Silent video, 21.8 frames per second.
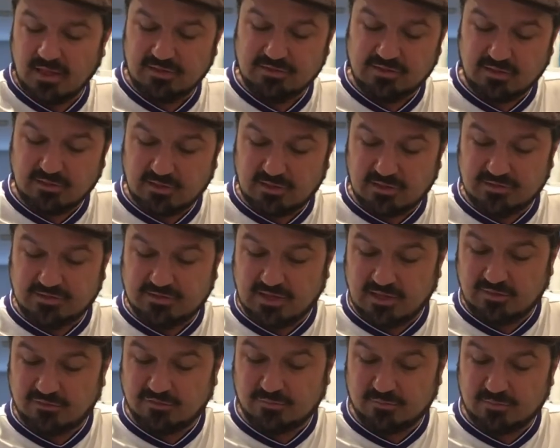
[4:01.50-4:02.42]
how long it
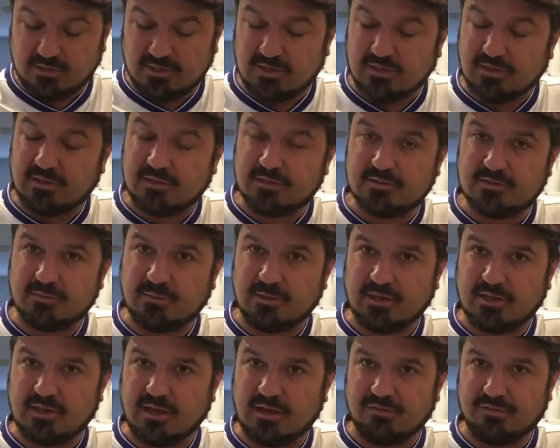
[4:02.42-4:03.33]
takes for me to
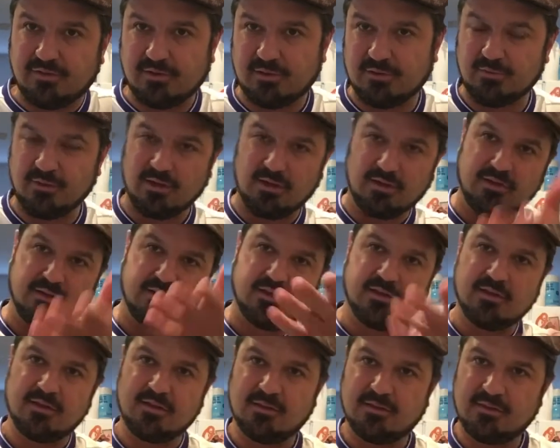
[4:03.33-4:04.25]
make kava. Well,
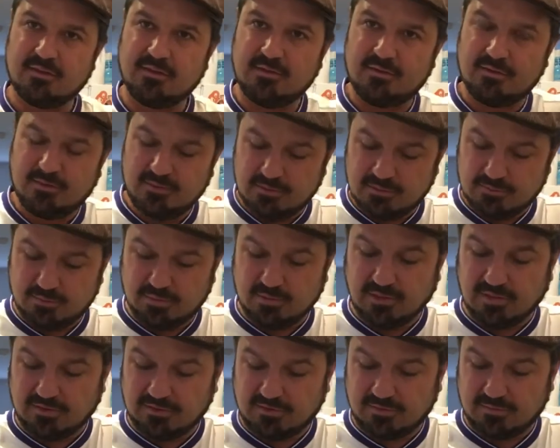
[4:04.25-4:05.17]

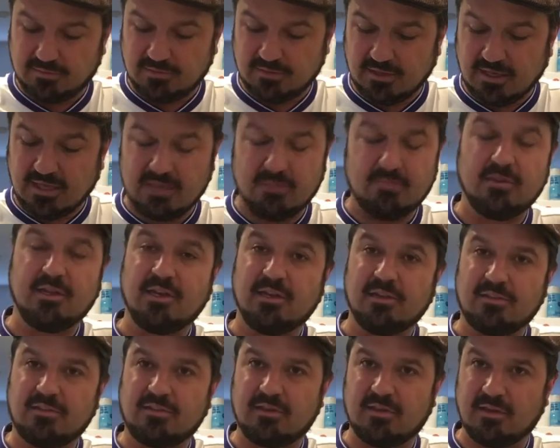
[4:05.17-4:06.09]
plus 8
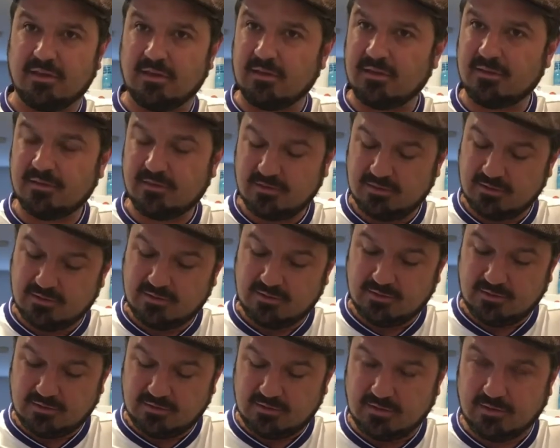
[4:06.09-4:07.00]
minutes that
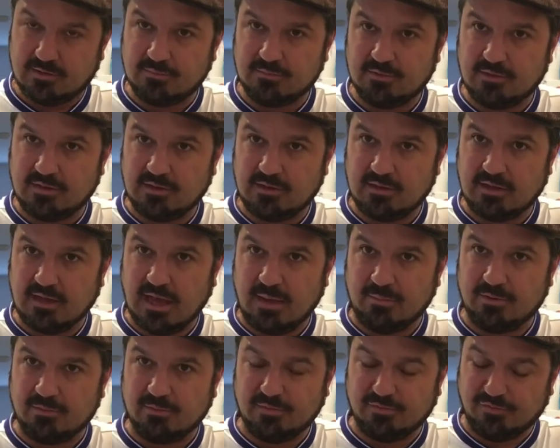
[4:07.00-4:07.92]

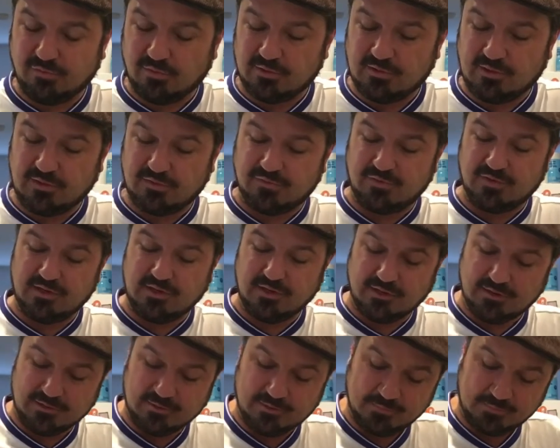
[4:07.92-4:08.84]
happened before this
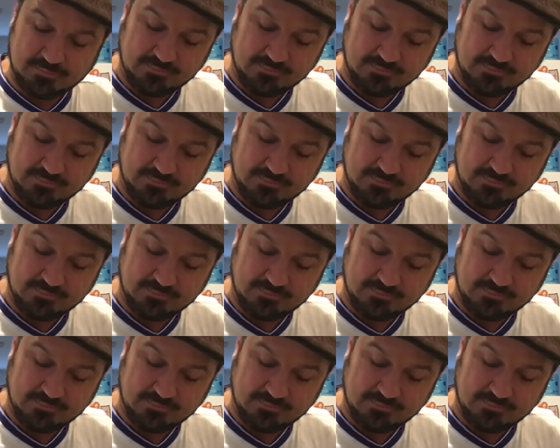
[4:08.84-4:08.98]
video.